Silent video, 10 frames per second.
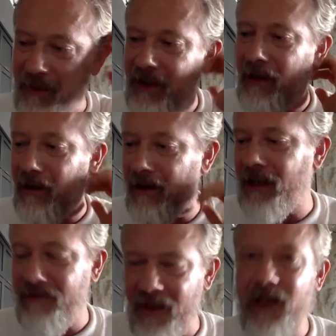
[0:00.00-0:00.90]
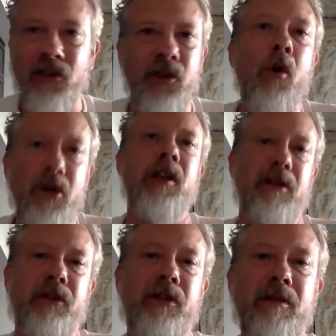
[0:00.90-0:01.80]
but they're
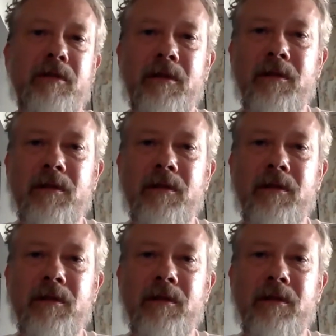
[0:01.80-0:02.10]
Georgians.